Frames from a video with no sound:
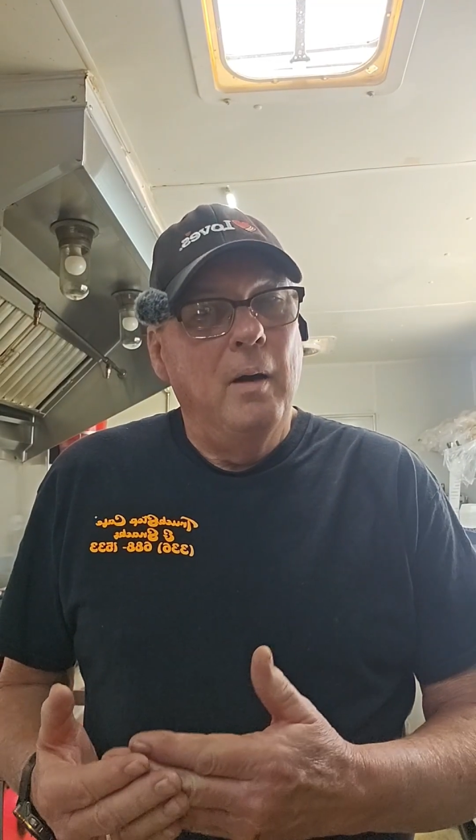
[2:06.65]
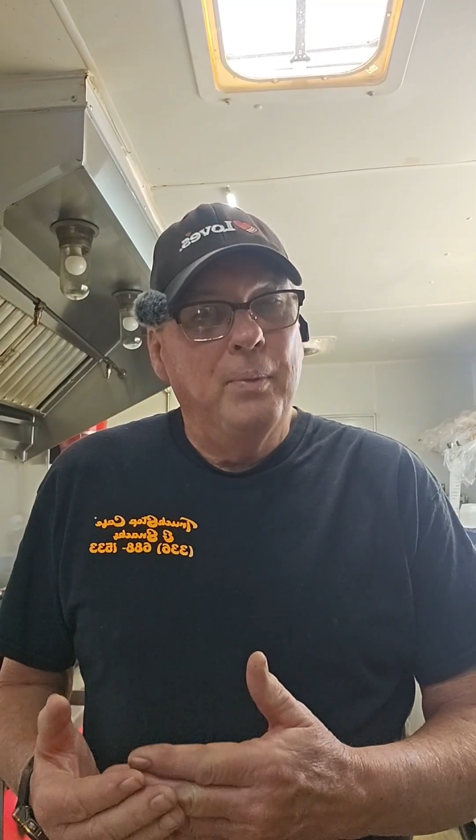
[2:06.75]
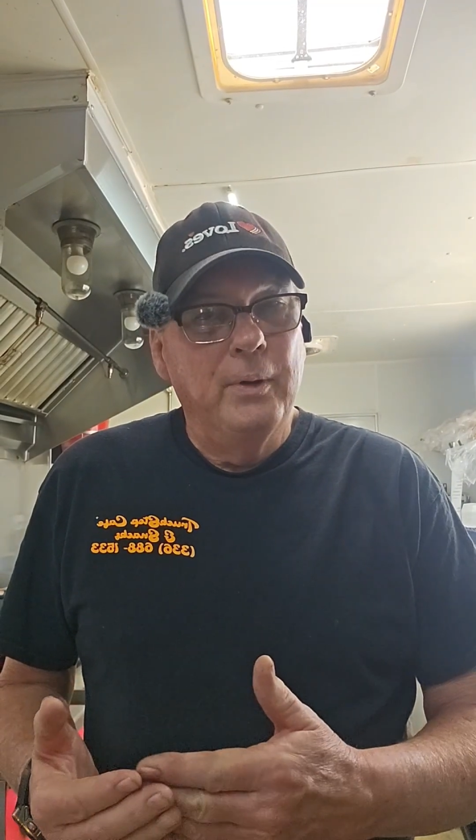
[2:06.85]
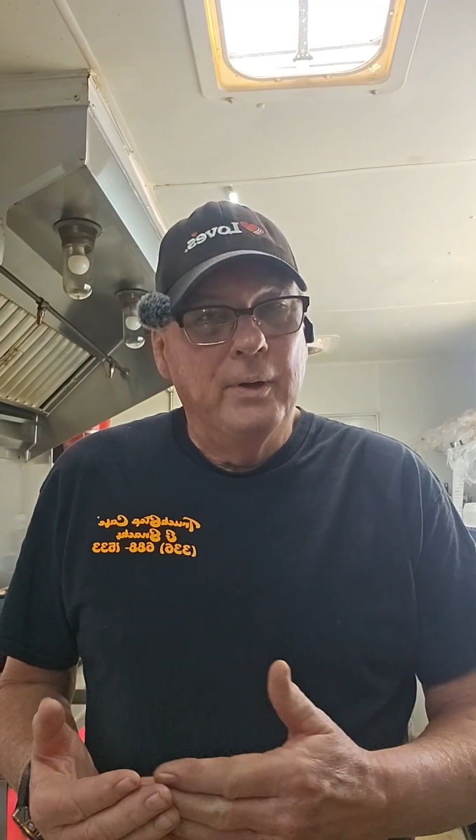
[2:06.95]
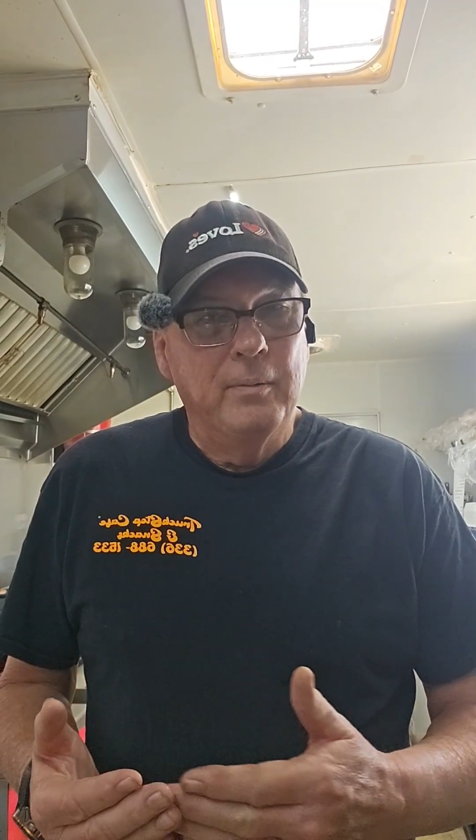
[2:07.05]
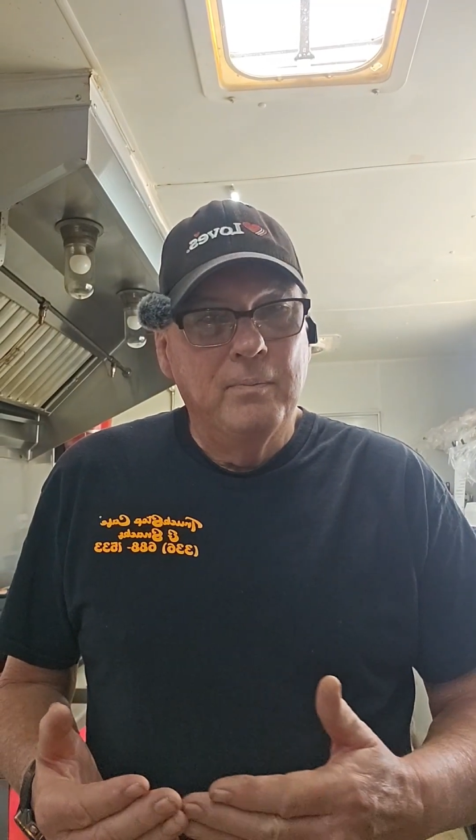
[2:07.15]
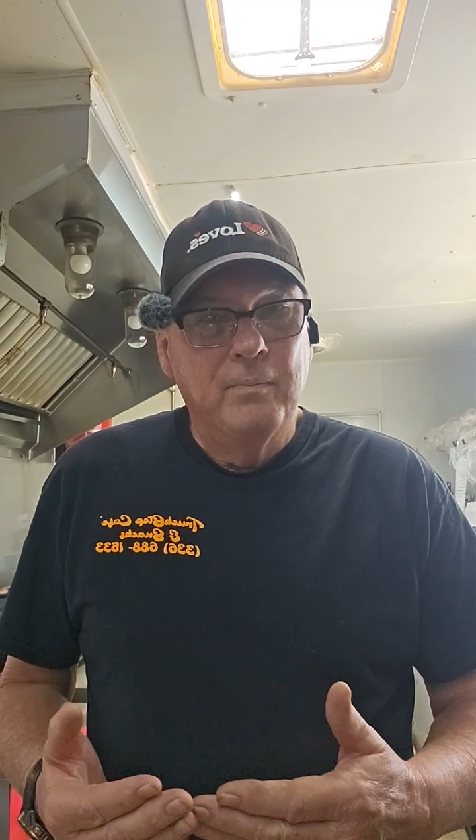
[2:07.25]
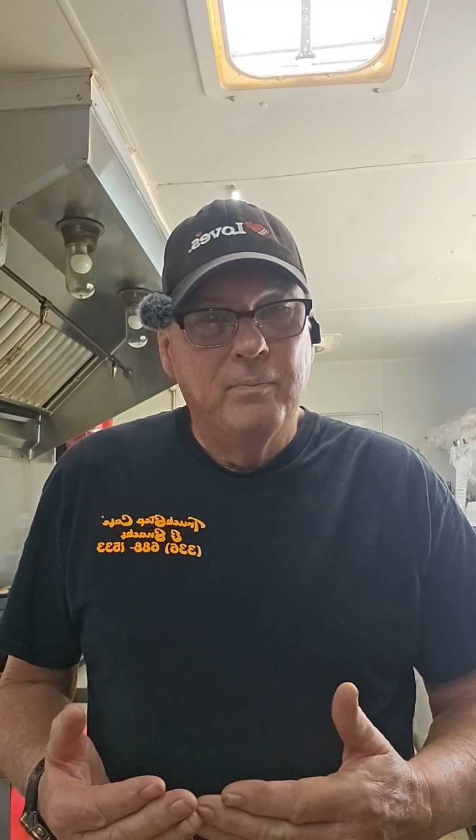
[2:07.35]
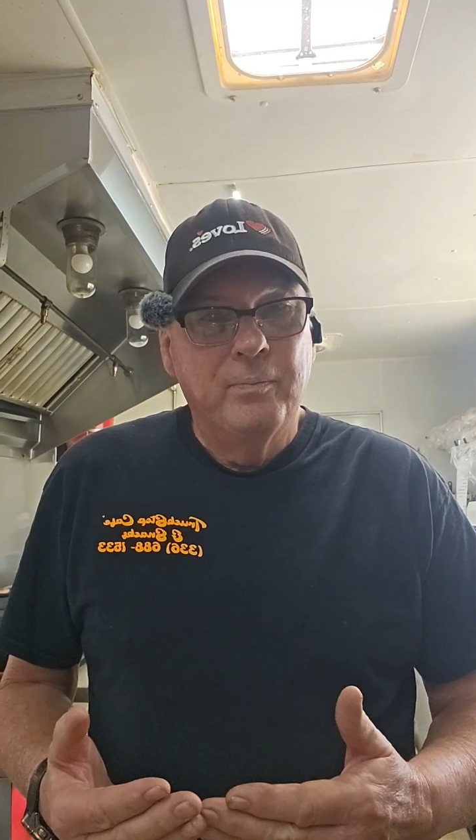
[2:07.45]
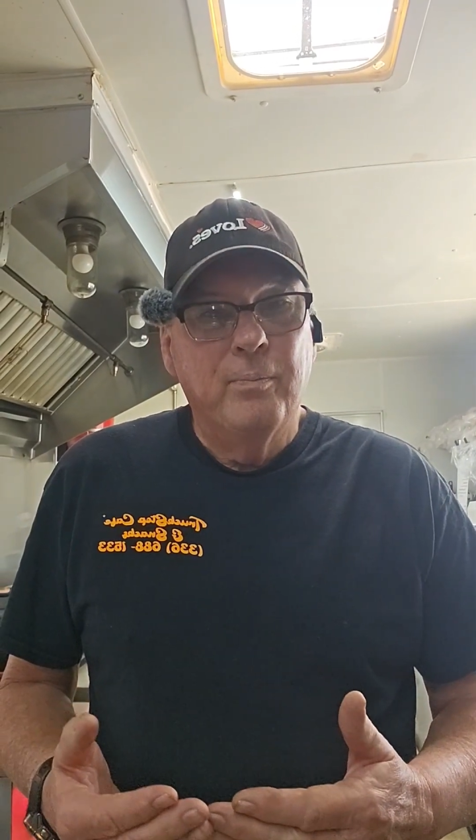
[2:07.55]
I put a
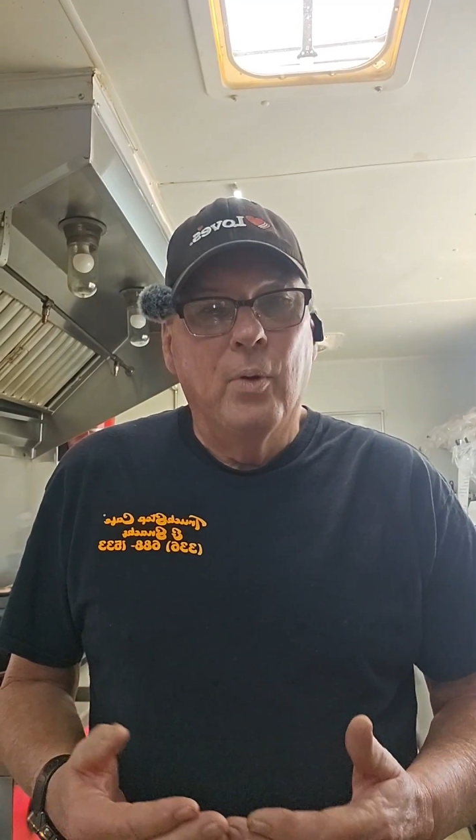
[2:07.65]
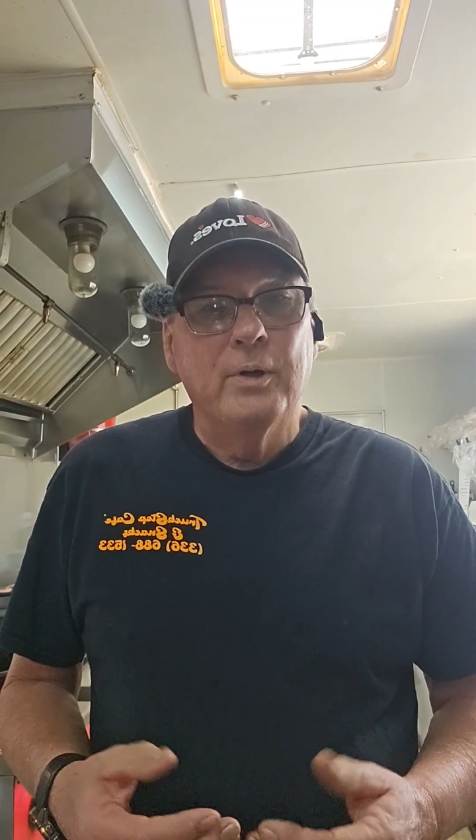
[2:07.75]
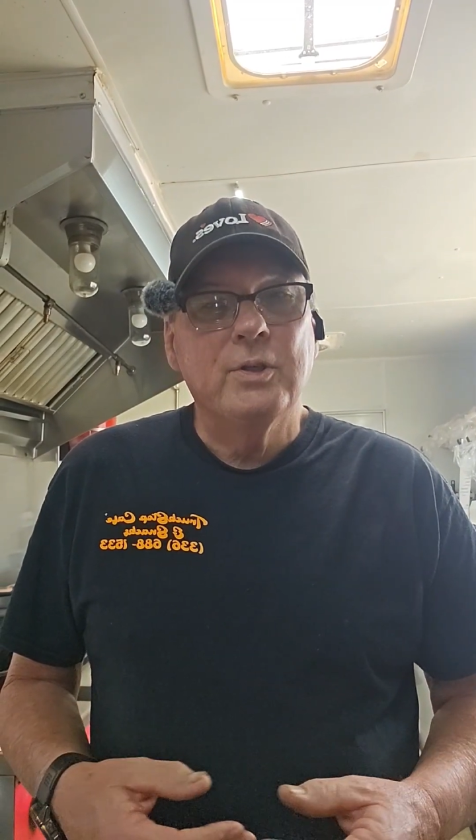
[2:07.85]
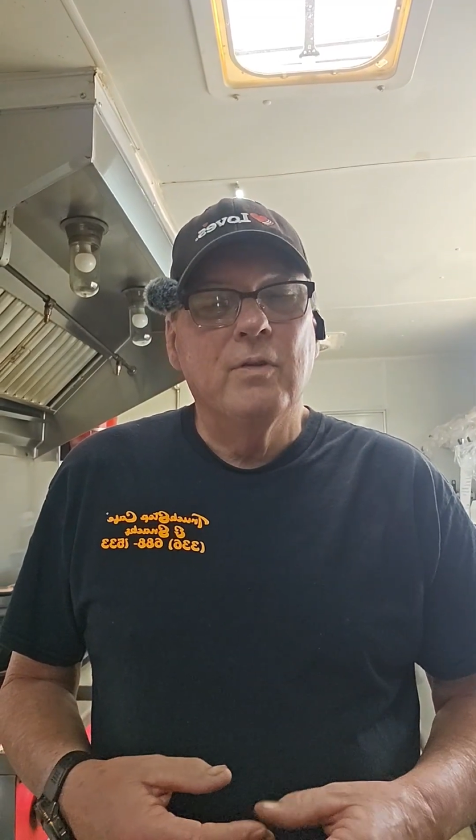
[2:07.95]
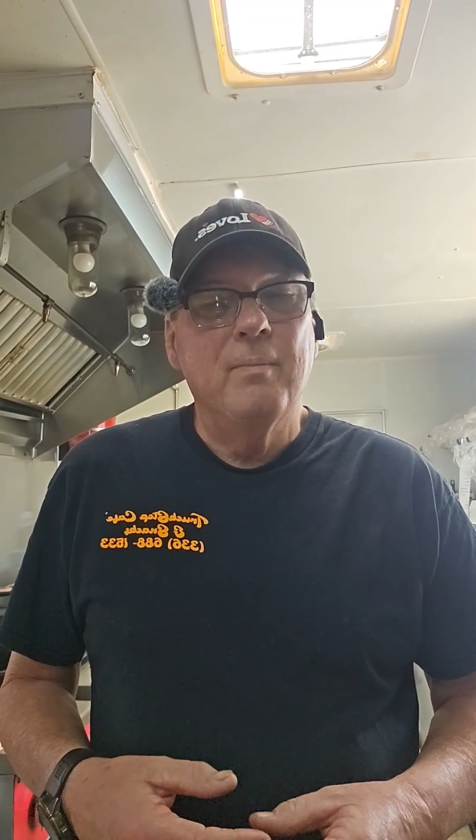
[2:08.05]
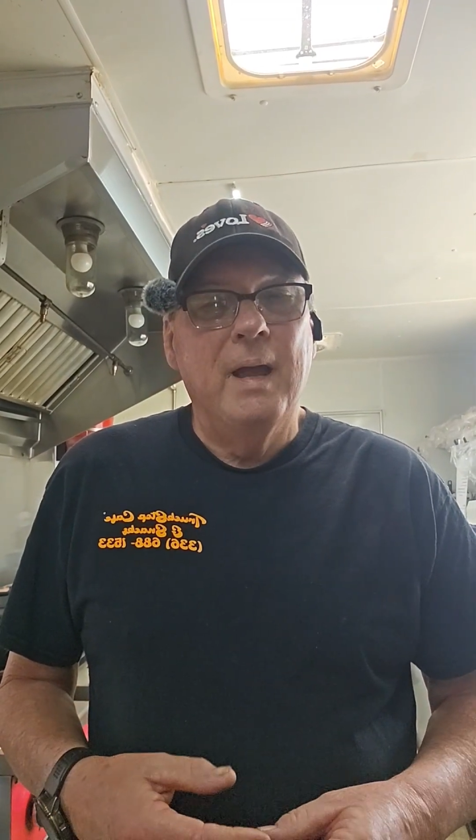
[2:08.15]
portion of